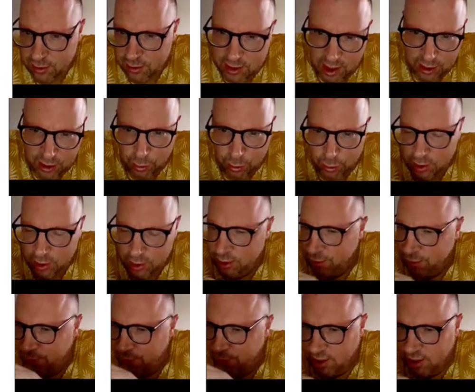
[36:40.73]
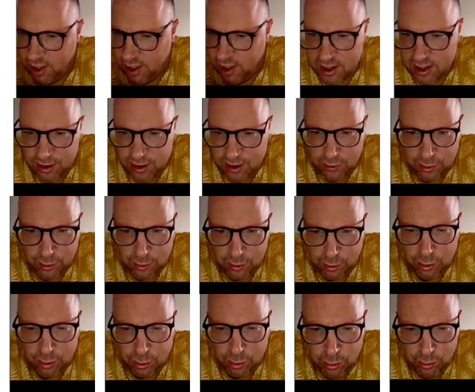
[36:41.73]
to check all kind of integrations
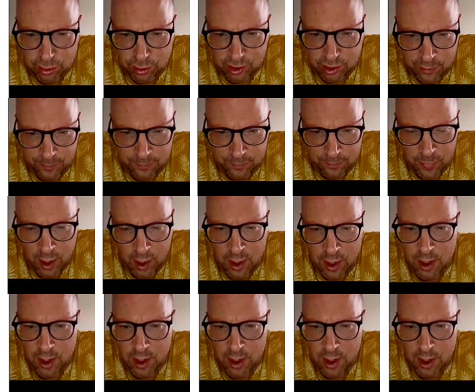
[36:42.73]
with other tools.